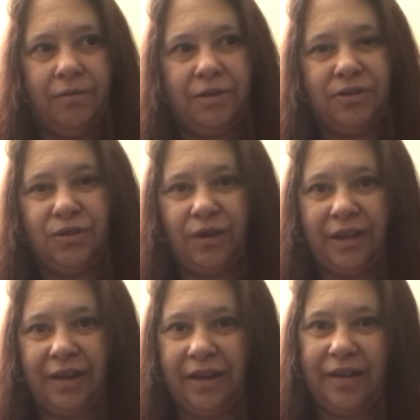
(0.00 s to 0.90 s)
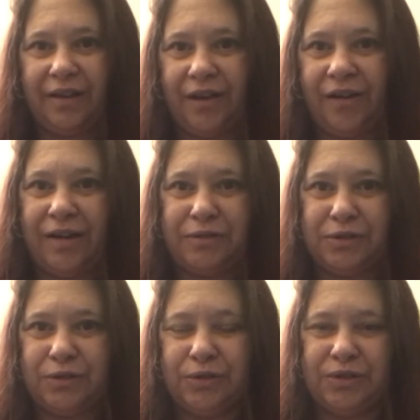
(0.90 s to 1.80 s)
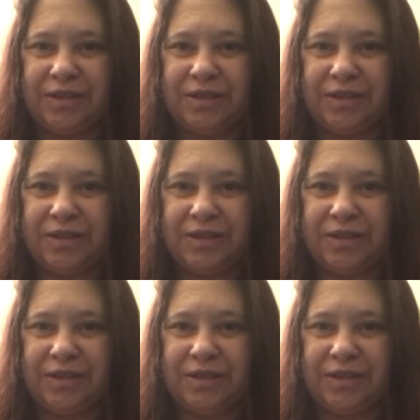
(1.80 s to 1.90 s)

so I can go outdoors,